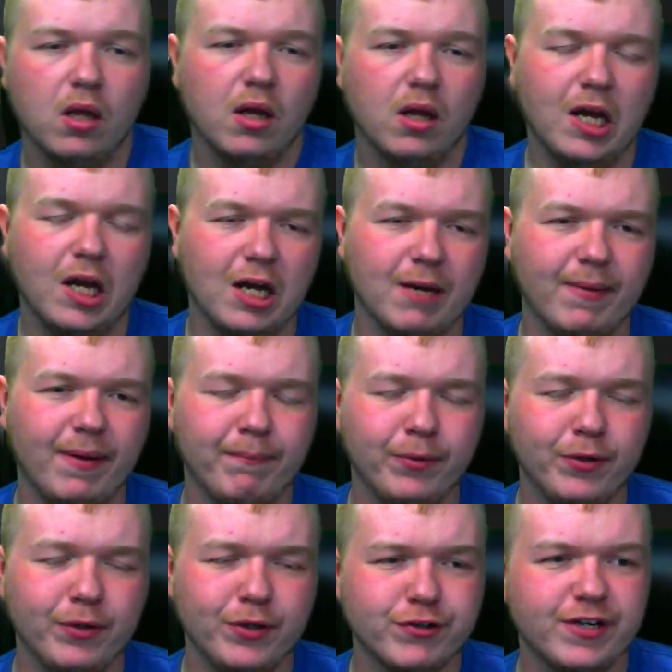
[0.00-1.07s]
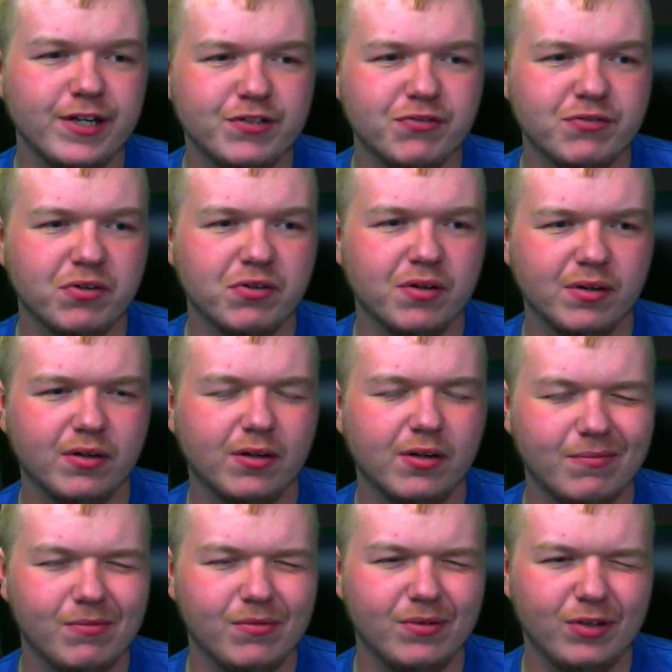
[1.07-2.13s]
Um, I'm pretty sure he tried a
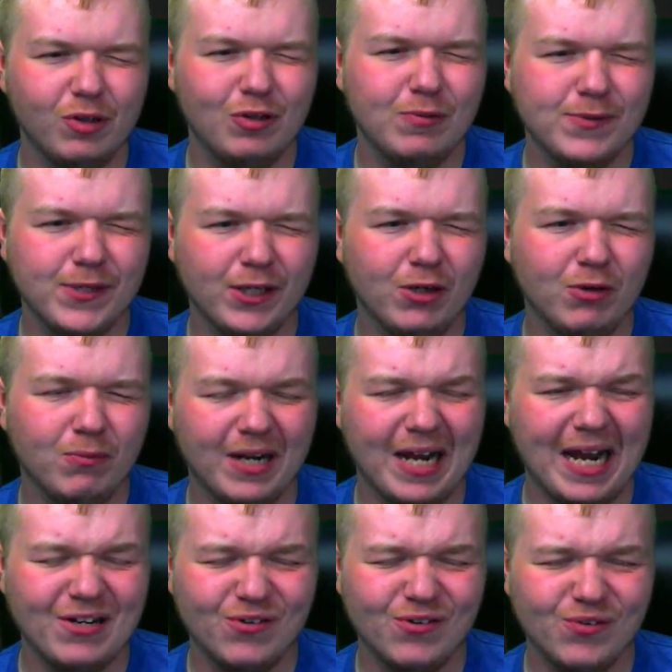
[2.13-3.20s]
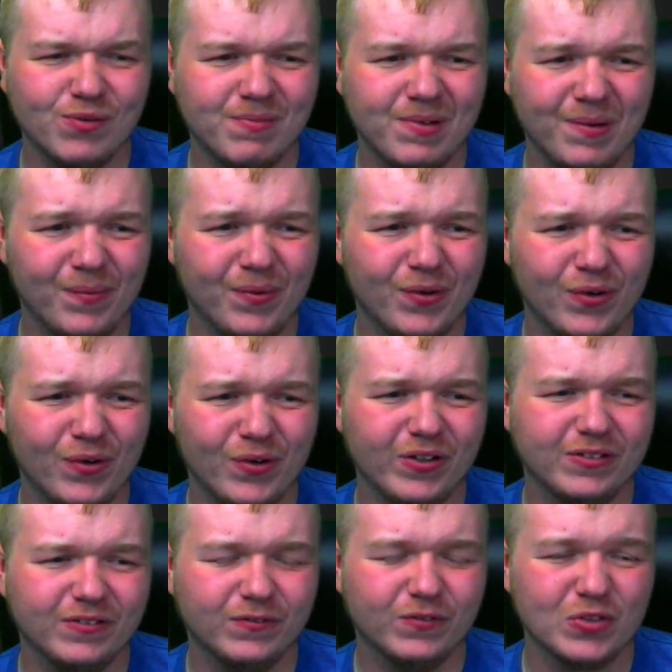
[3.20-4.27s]
YouTube channel, but I don't remember
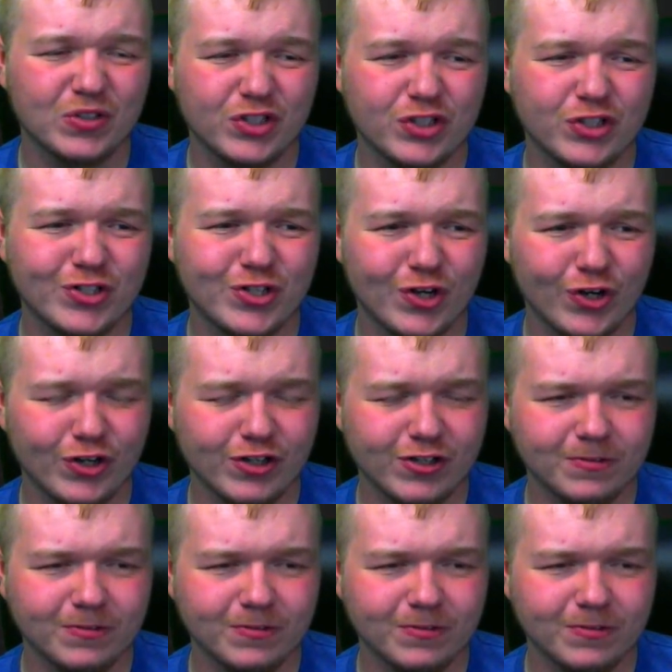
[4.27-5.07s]
for sure.